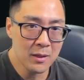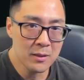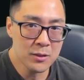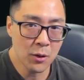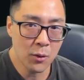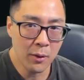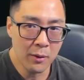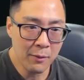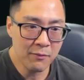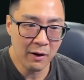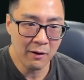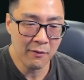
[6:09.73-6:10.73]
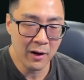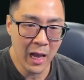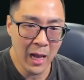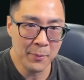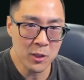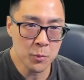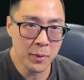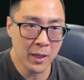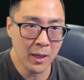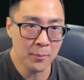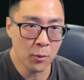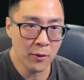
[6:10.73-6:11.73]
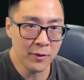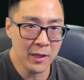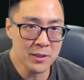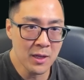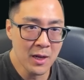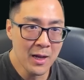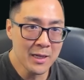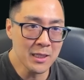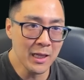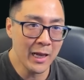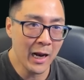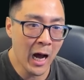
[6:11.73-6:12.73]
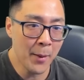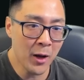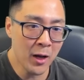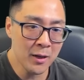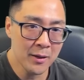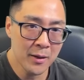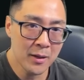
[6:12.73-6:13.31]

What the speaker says: So very, very happy just picking up more of these. It's a late Hama.